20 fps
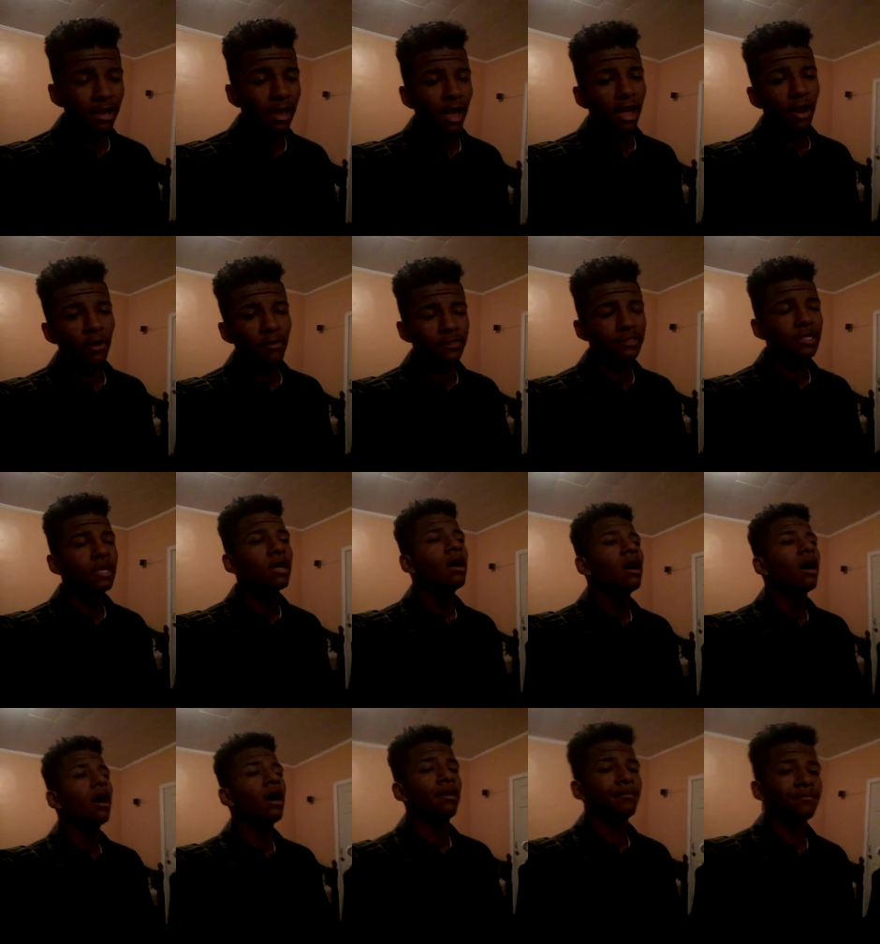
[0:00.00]
Anyways,
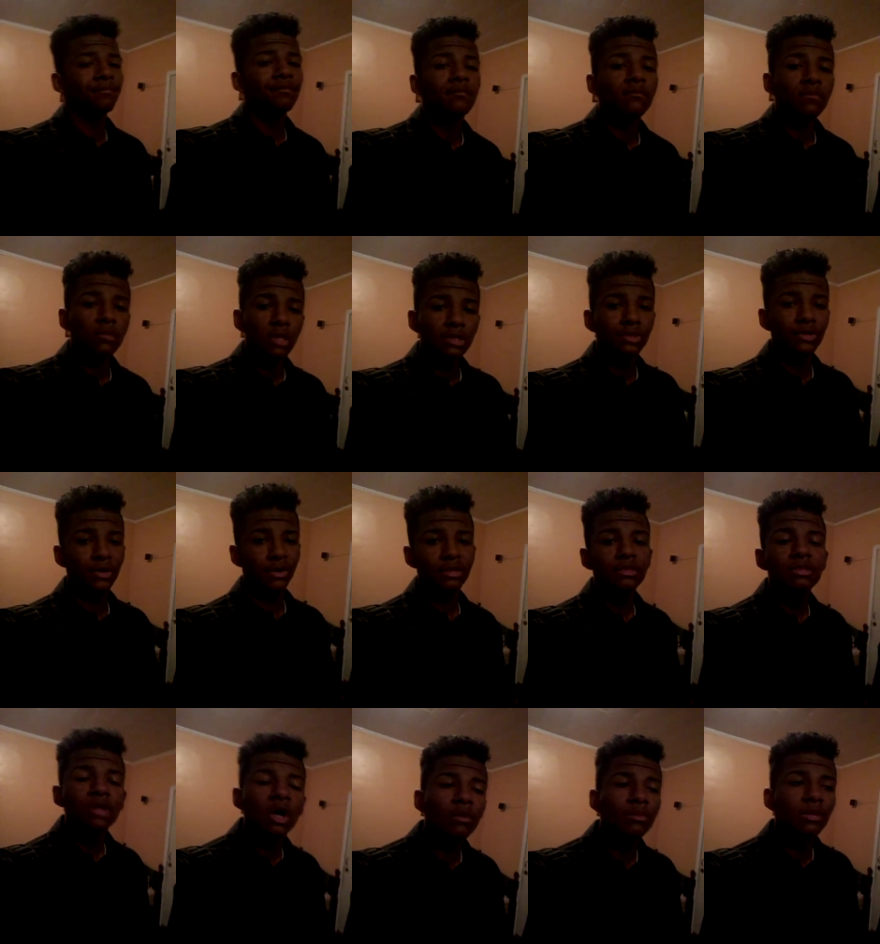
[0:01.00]
um, so he
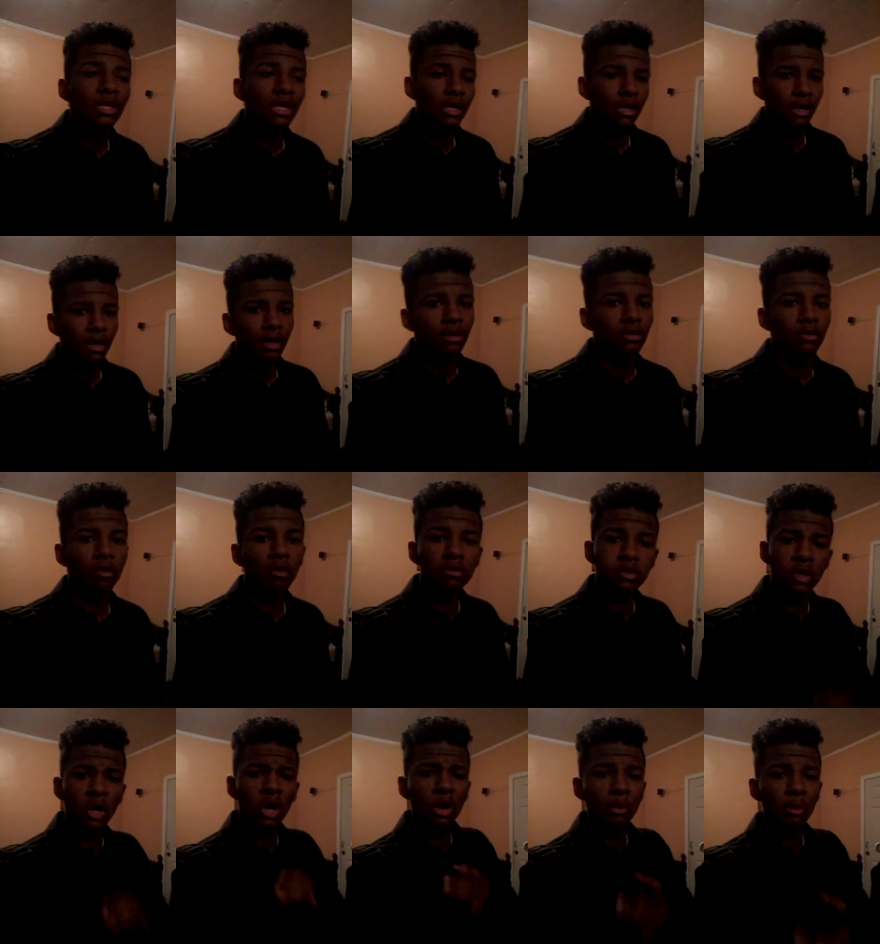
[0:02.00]
told me don't
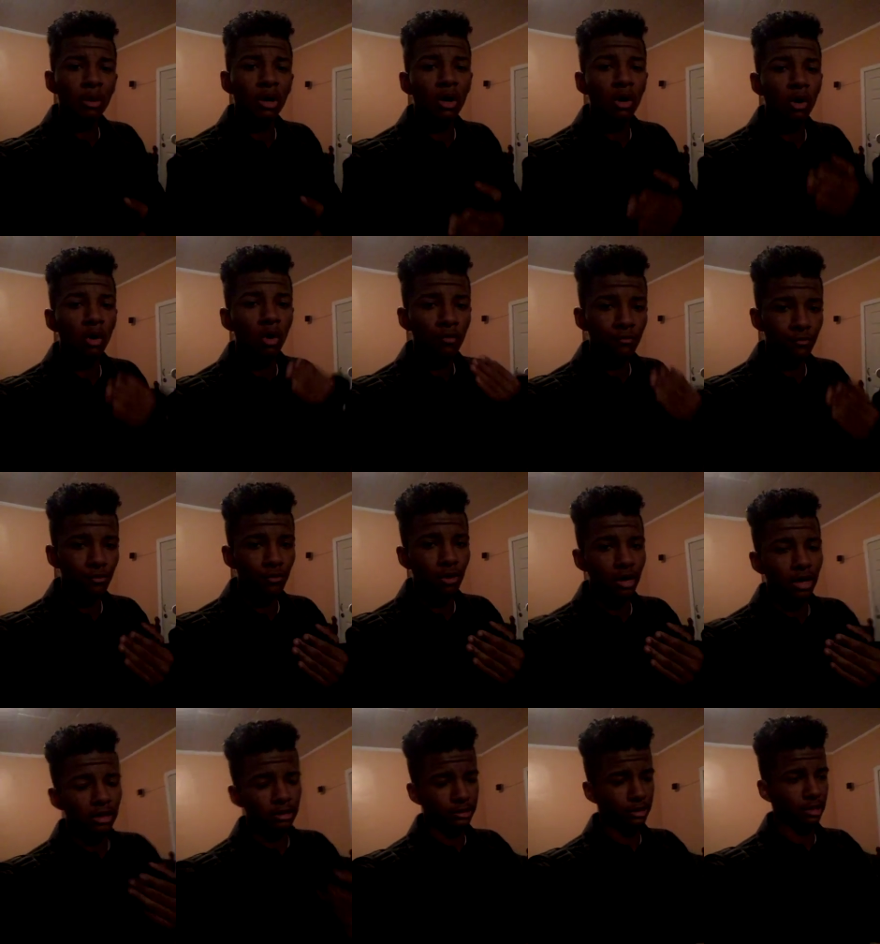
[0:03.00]
talk about
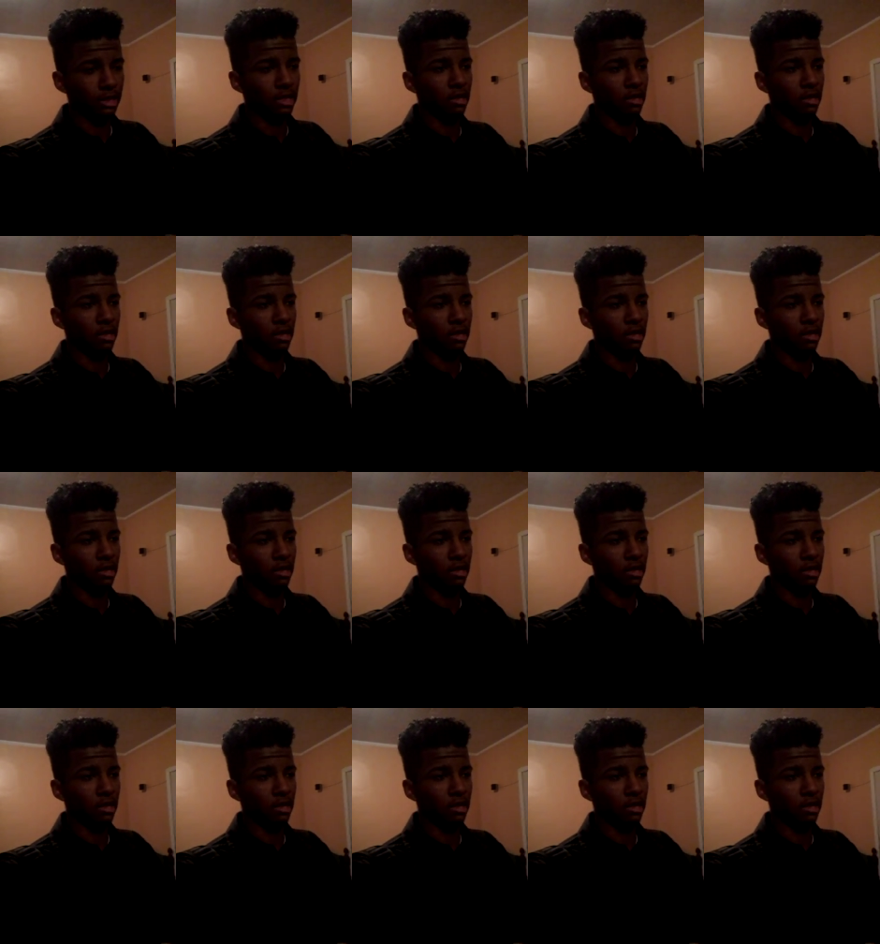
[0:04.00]
Overwatch